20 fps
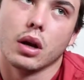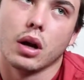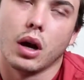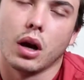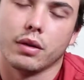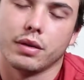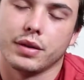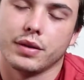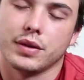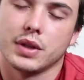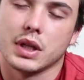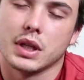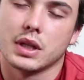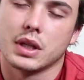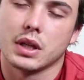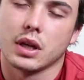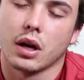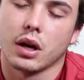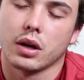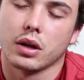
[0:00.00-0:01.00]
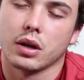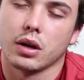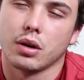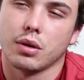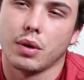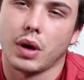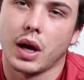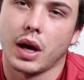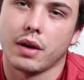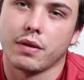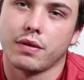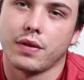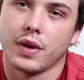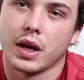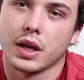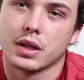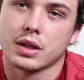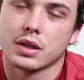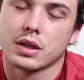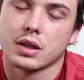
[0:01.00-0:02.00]
off of DC Audio
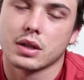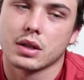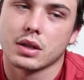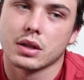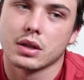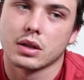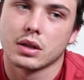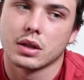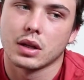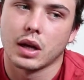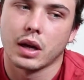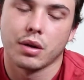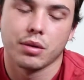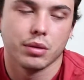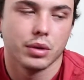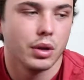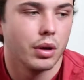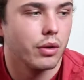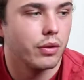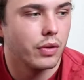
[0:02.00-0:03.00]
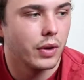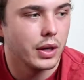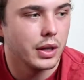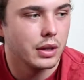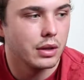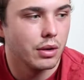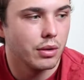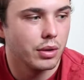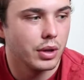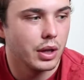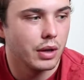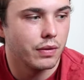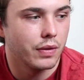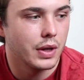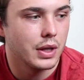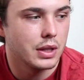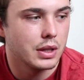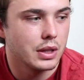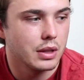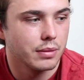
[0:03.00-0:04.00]
FS. I don't know if I know the
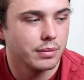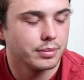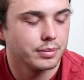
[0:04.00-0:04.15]
FS.